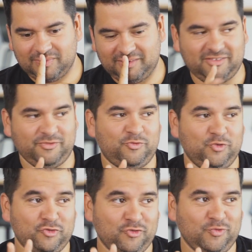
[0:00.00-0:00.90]
is the
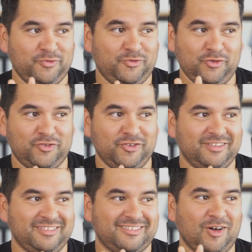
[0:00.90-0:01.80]
future one.
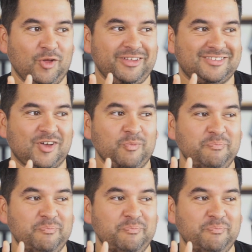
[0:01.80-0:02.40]
It's called